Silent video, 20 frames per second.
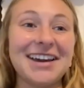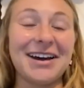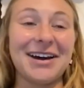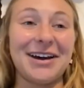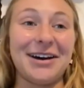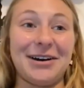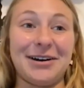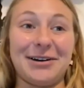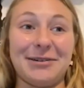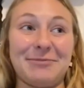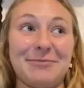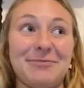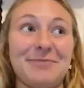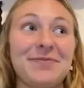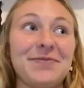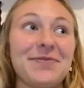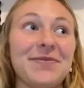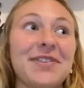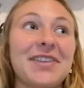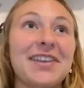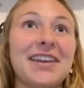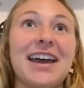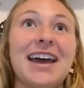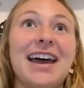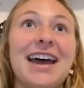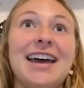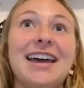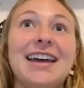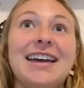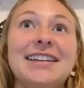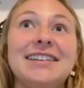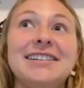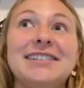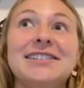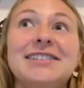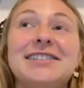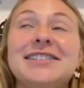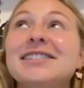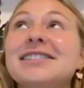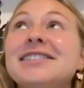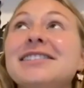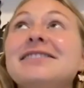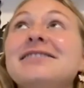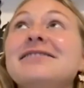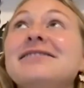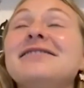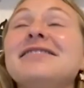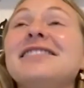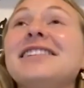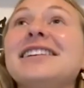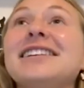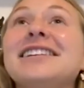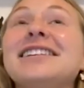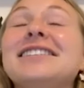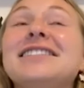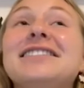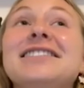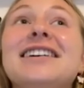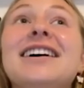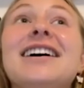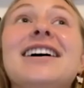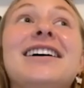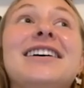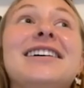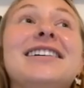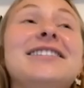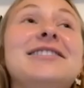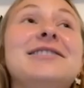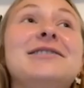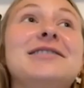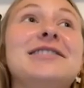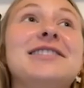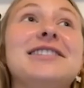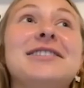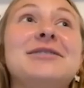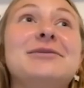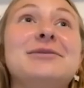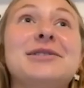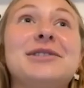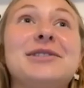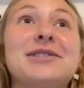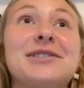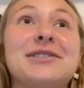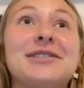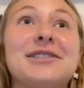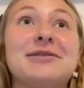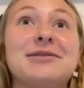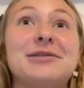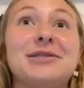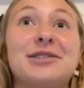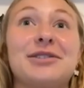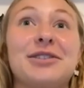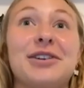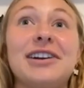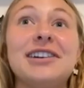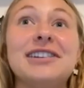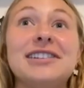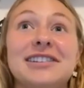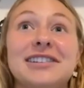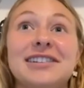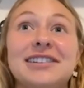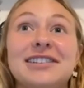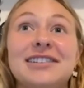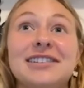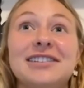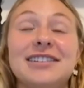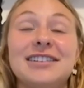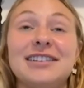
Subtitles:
Um and yeah, it was crazy.